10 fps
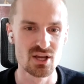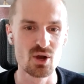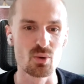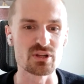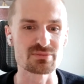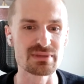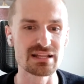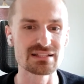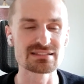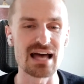which
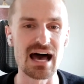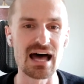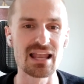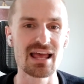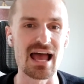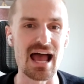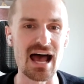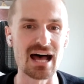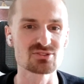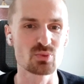means that
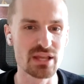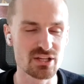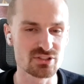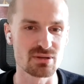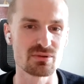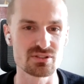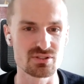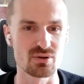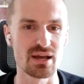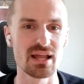as we contribute to
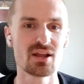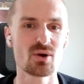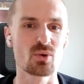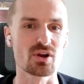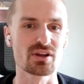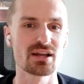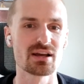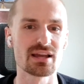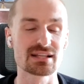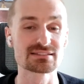it, we're going to
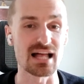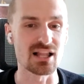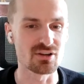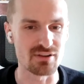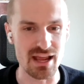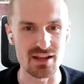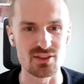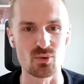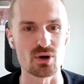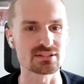accelerate the
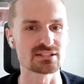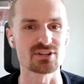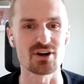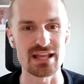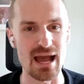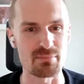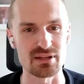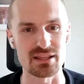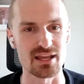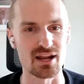work that's already happening
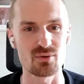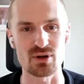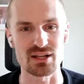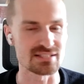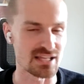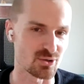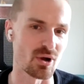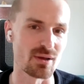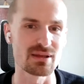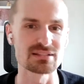there. We're going to take the
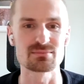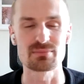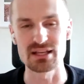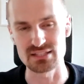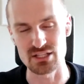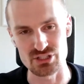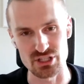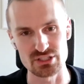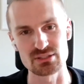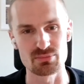Coinbase and Base engineers
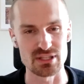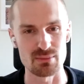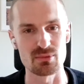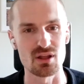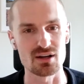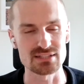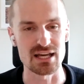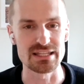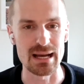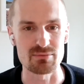and put them alongside
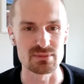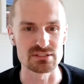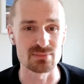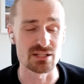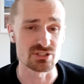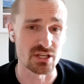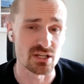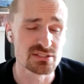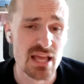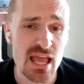the Optimism engineers.
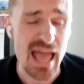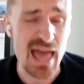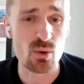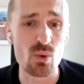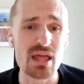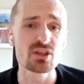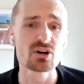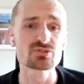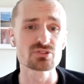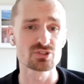And when those
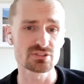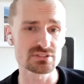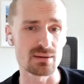results come